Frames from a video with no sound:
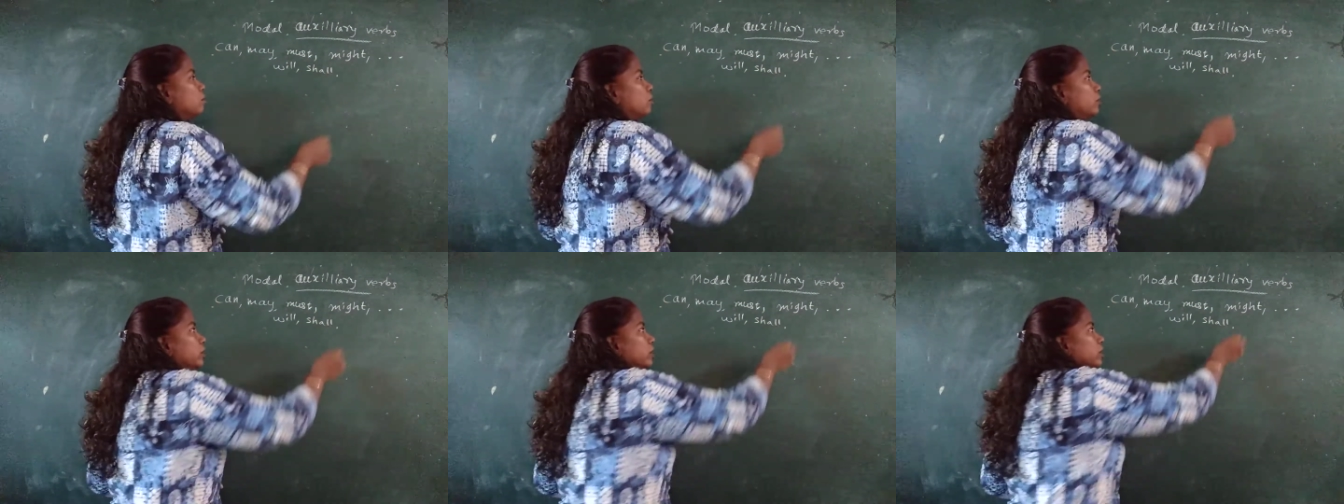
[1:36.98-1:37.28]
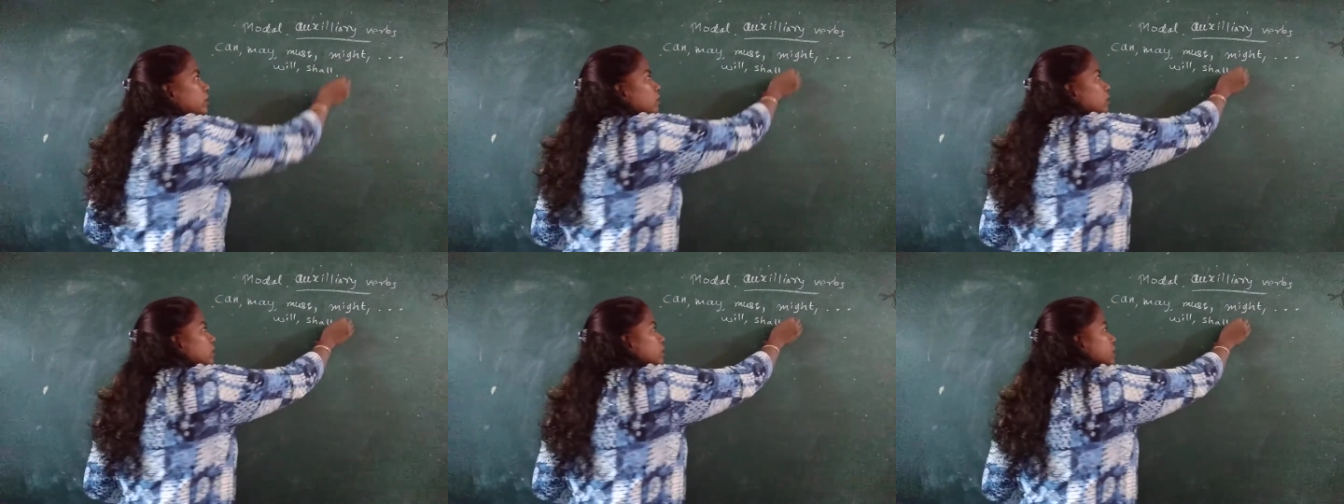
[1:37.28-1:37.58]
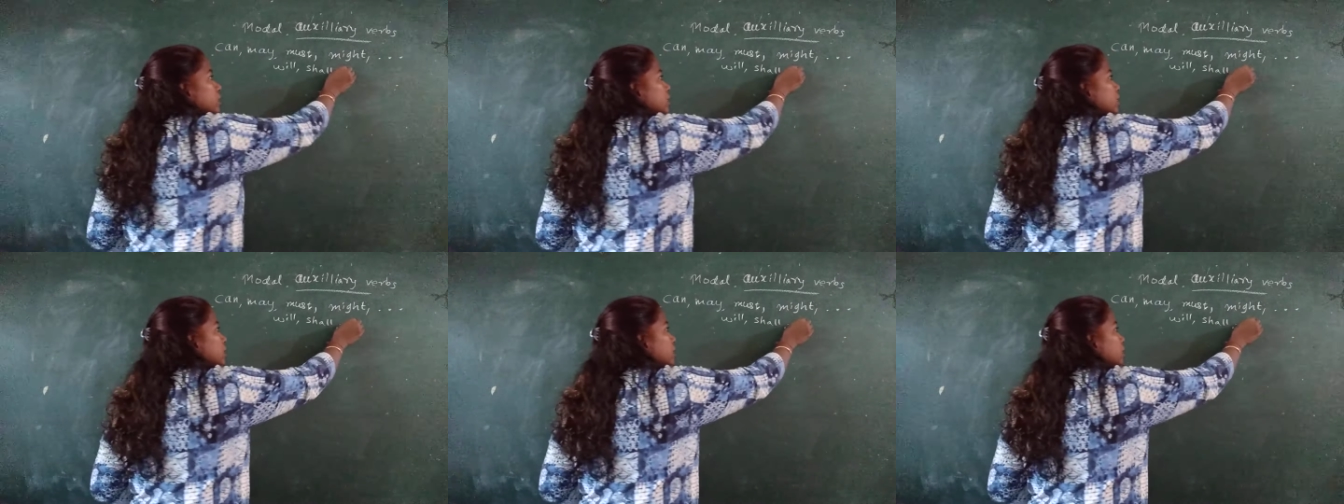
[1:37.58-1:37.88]
modal
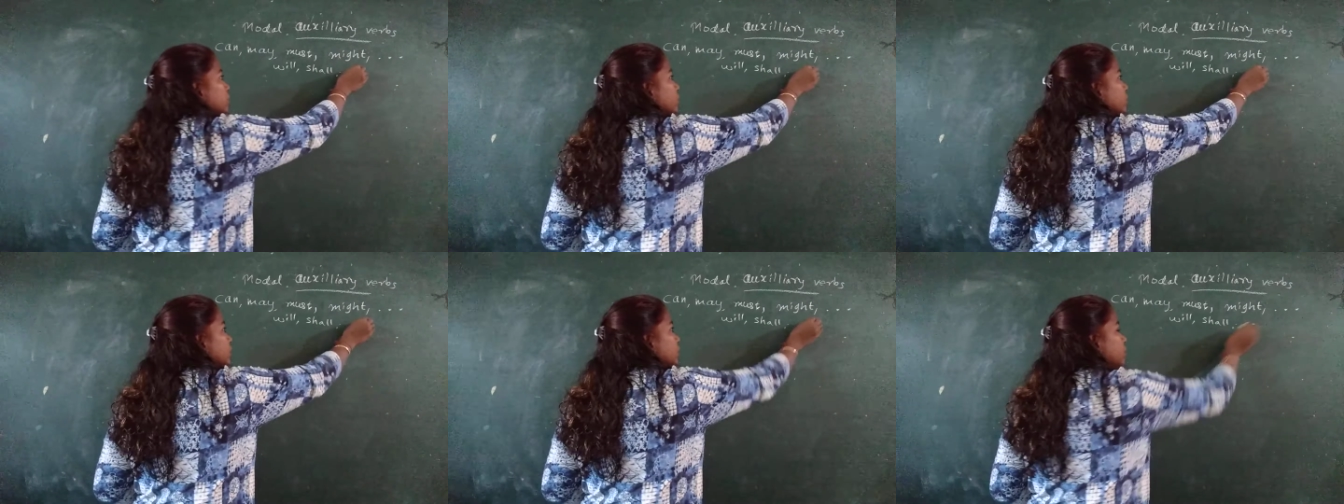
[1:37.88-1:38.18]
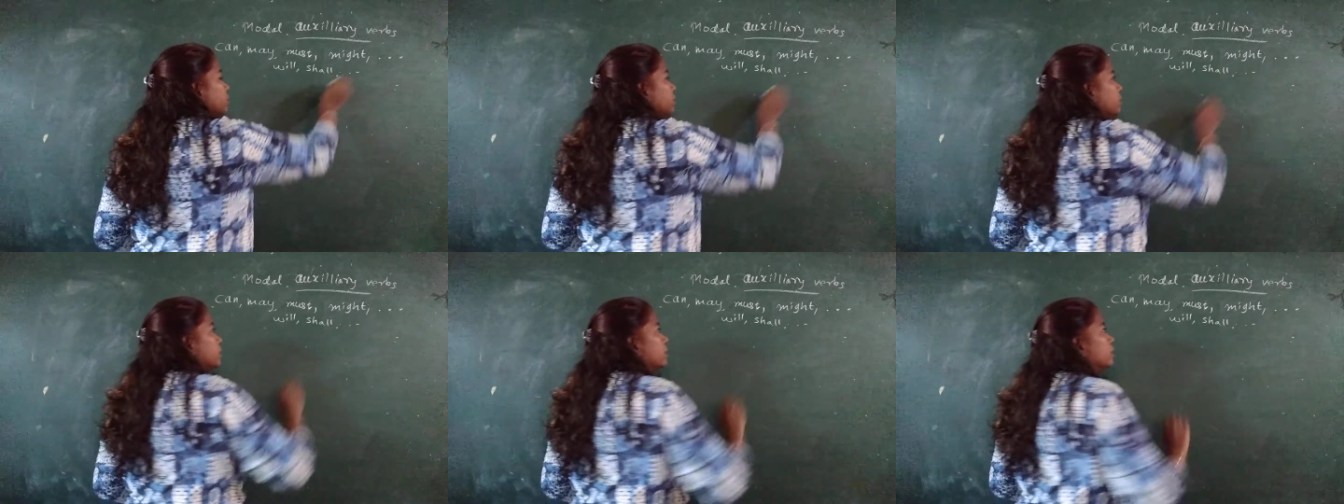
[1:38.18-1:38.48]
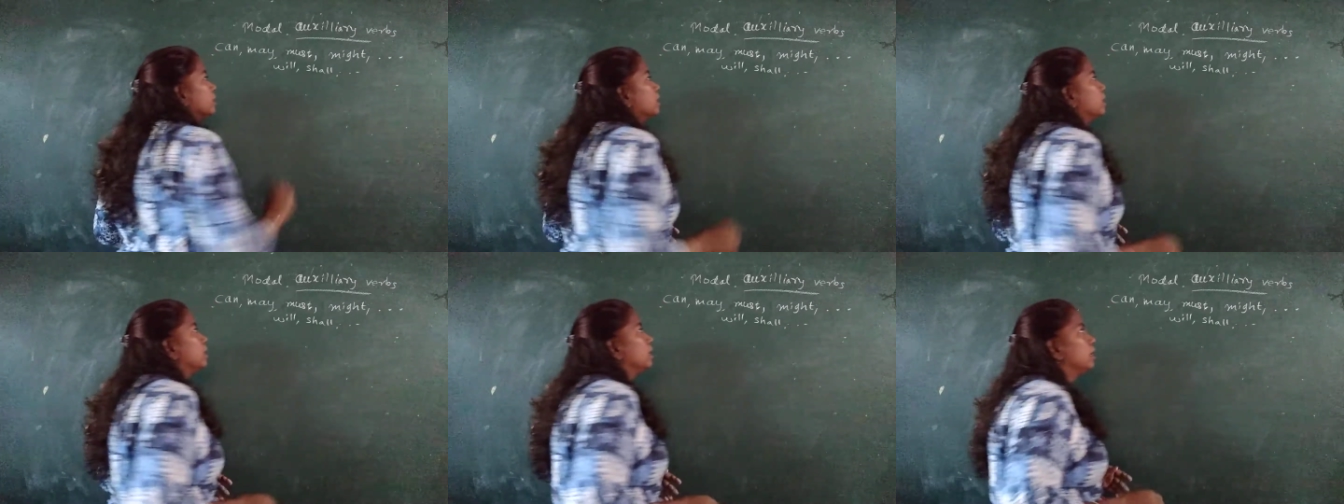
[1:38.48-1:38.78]
auxiliary verbs,
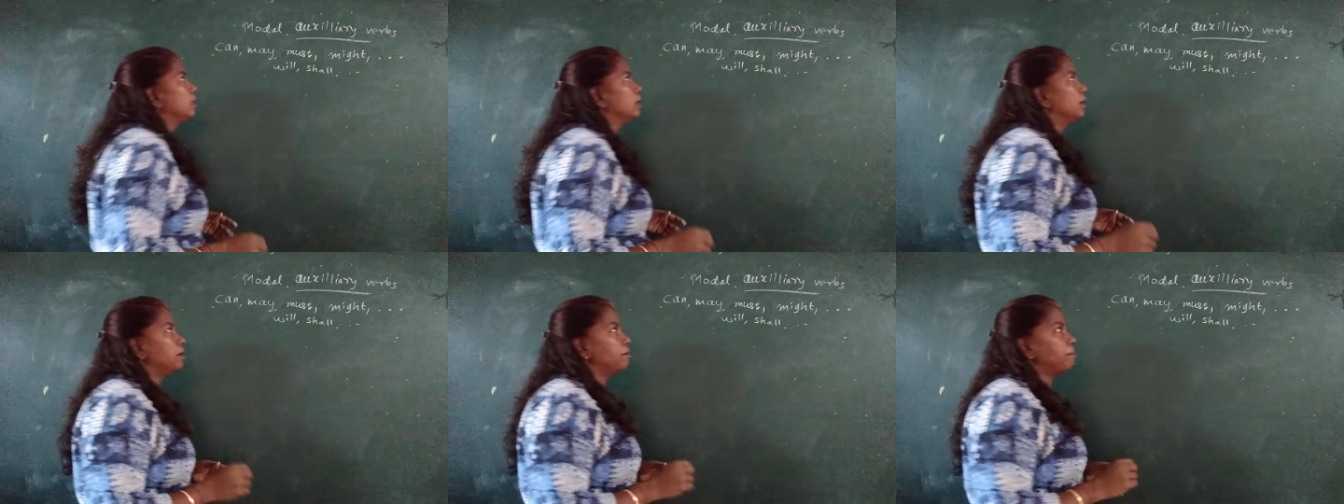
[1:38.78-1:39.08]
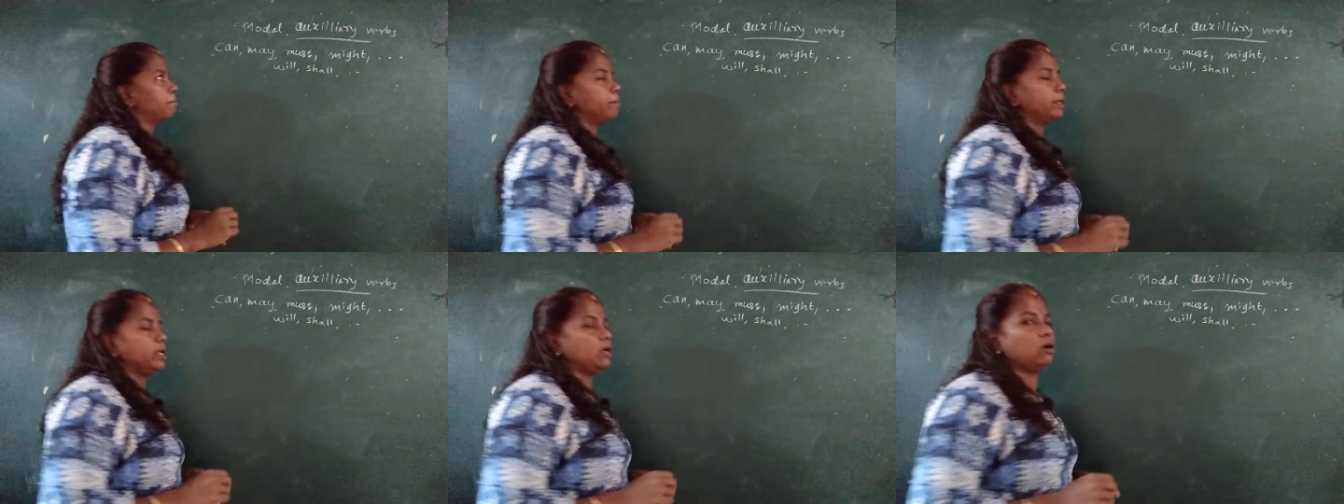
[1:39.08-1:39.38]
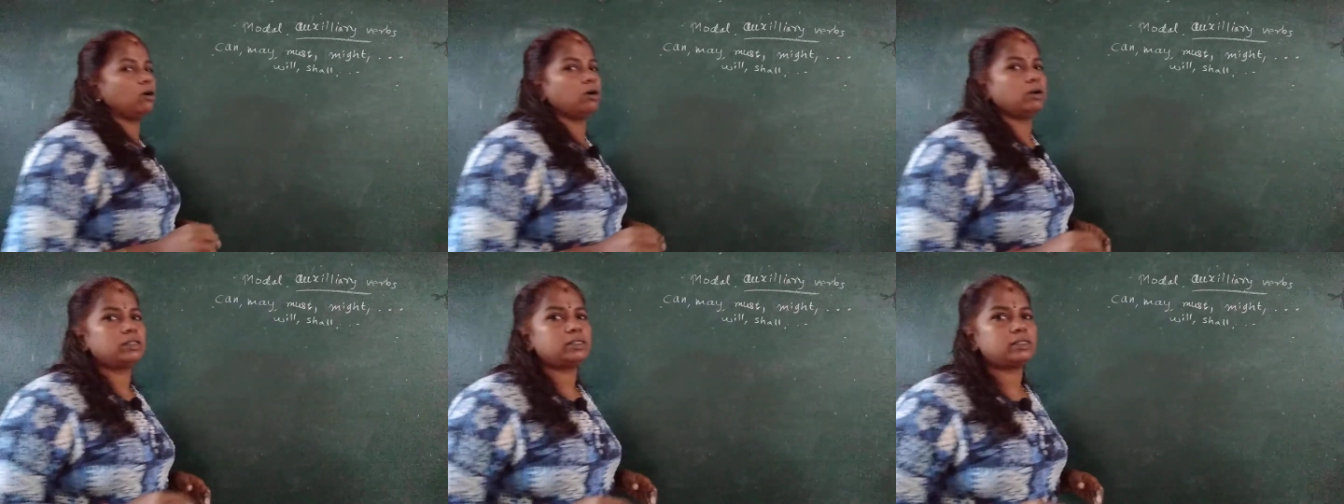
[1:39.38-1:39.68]

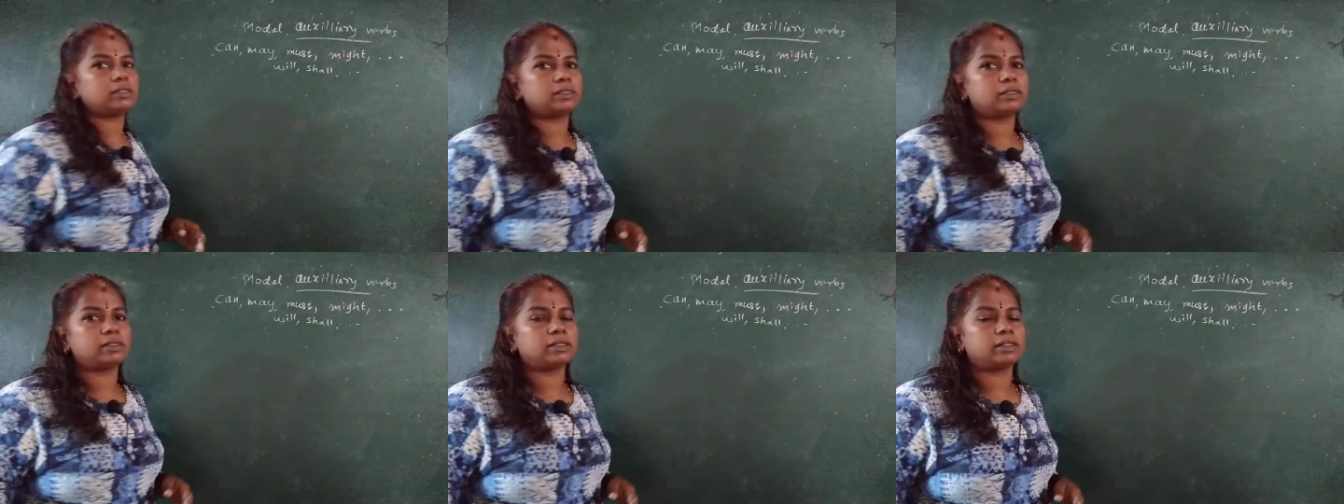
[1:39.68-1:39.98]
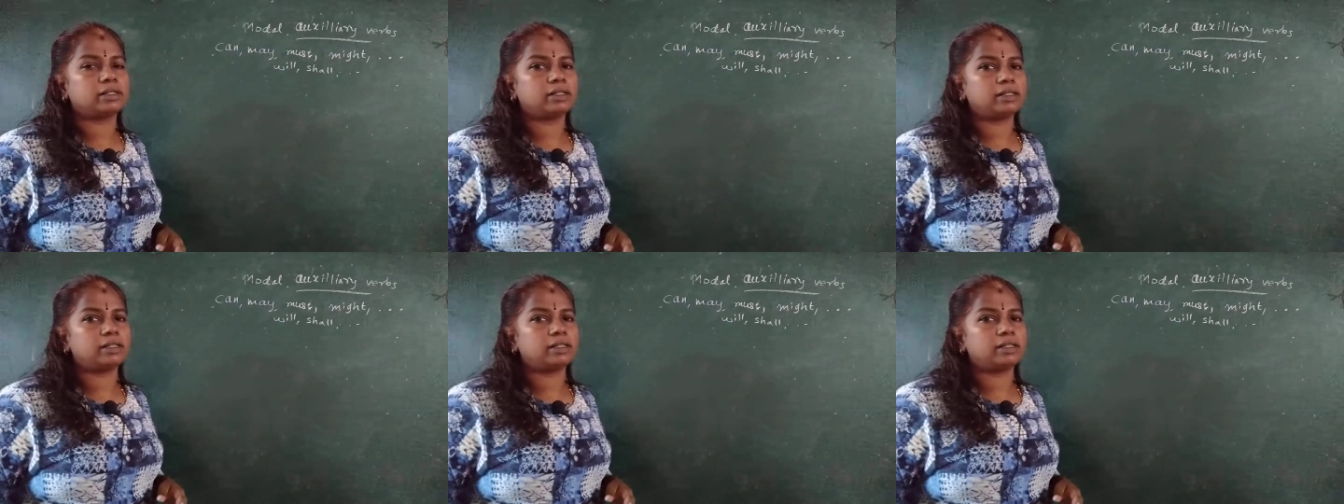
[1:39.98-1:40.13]
because